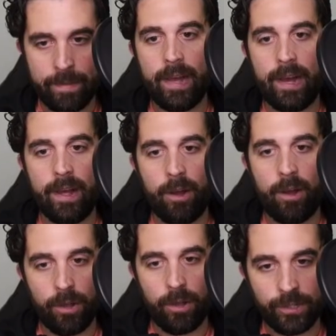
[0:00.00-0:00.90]

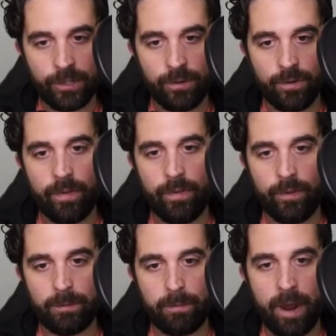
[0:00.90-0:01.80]
Also,
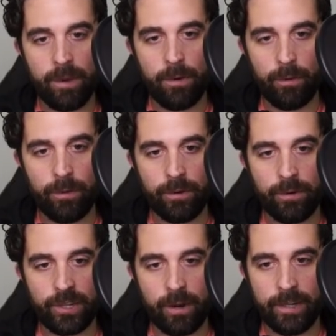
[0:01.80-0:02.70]
those Prime key holders
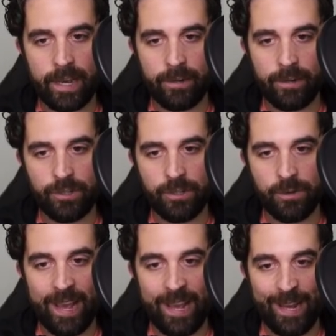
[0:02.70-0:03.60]
are entitled
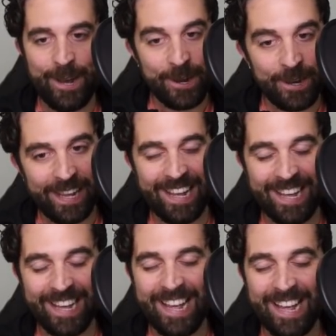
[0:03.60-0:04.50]
to a hoodie,
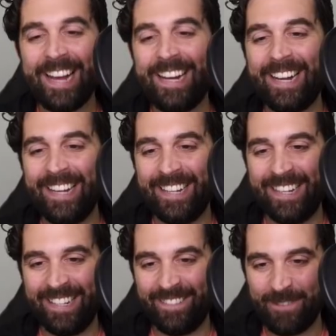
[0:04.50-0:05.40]

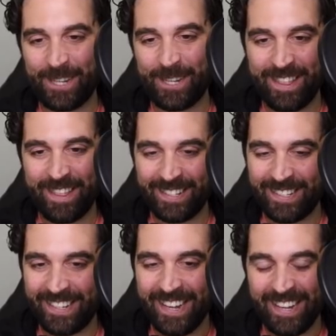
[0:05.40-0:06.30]
which I think
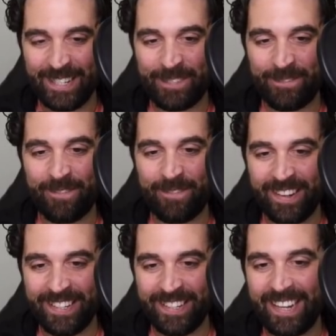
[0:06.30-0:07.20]
is
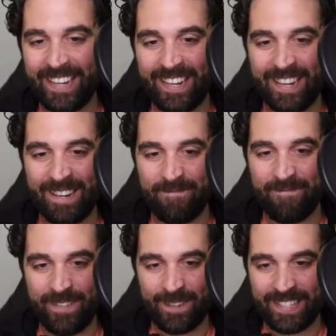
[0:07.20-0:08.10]
fun.
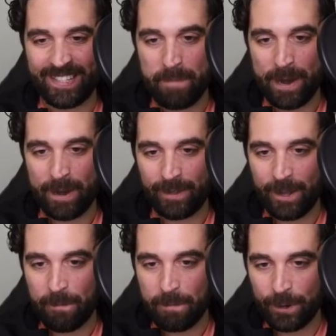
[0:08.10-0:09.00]
So that's some
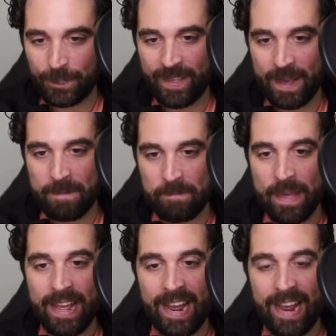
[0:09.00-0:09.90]
Parallel merch for them.
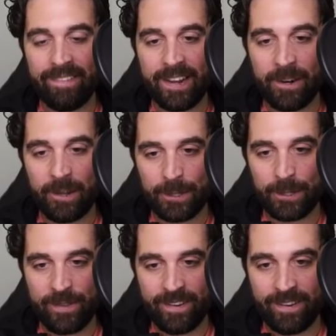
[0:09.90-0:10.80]
And then
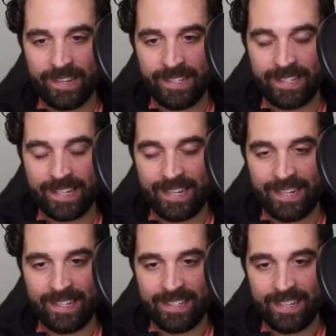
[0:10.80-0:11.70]
also there is
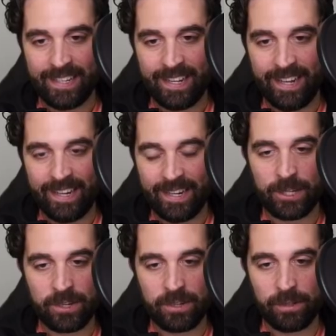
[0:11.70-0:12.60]
an
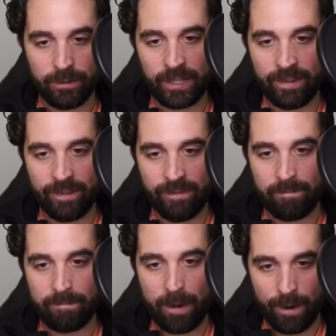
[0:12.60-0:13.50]
exclusive
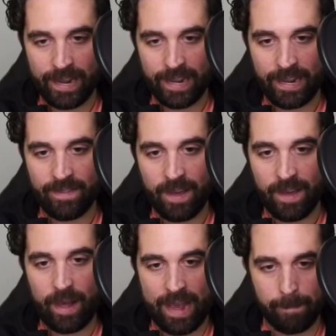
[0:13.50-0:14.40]
party that
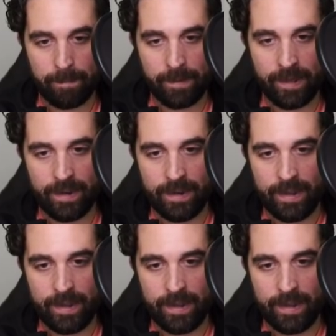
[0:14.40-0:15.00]
will happen